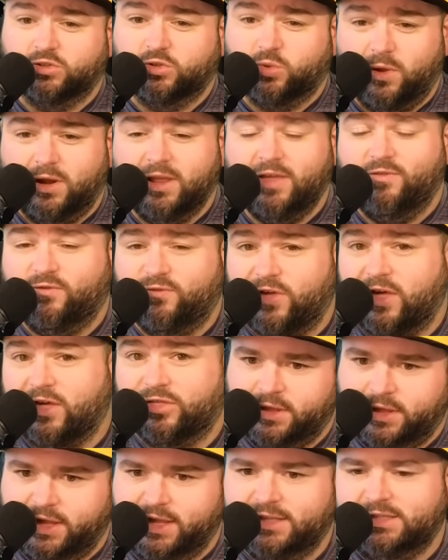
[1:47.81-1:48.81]

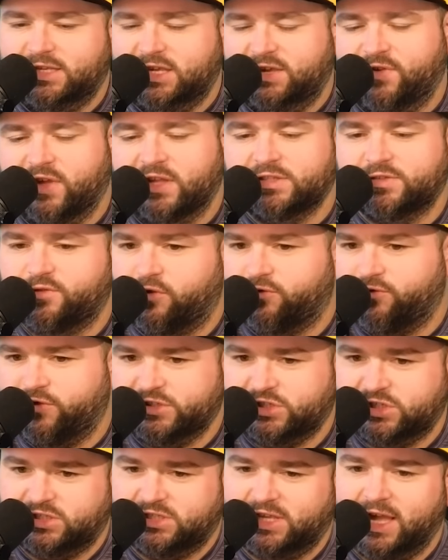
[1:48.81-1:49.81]
25th in defensive
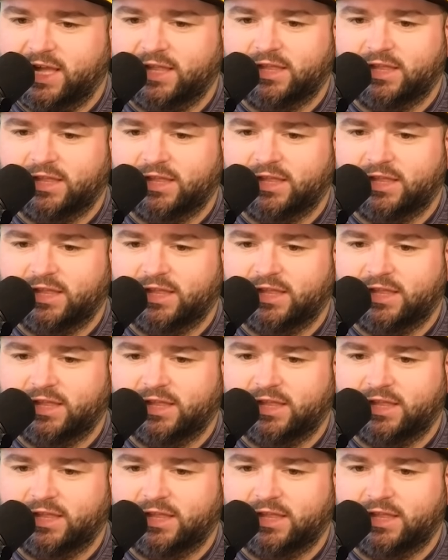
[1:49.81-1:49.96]
efficiency